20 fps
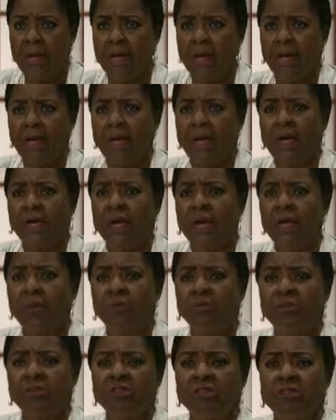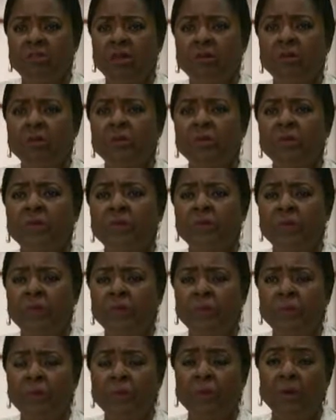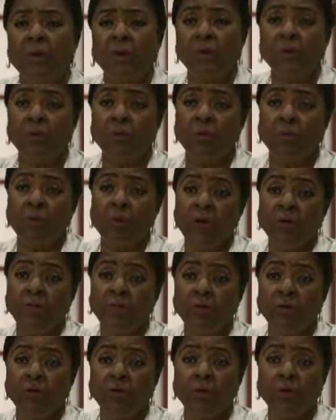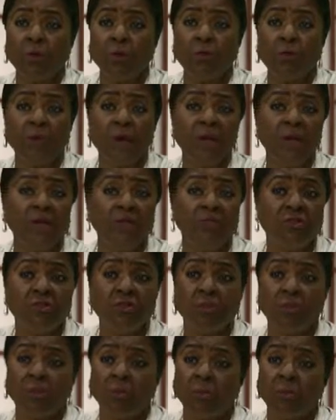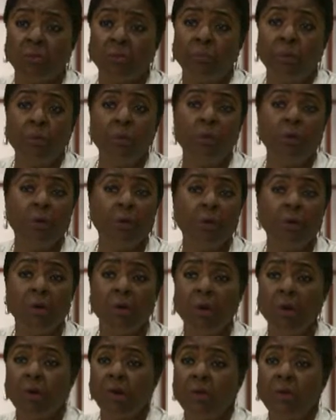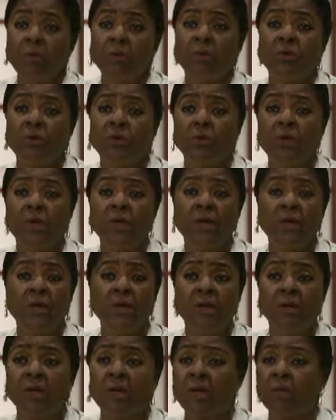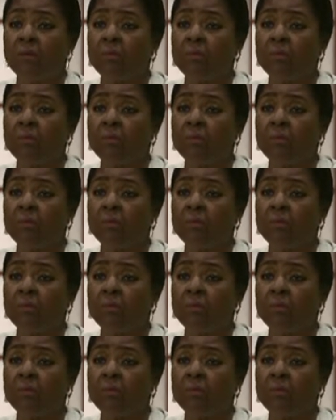And I'm just sharing with you that whether you're rich or poor or in between,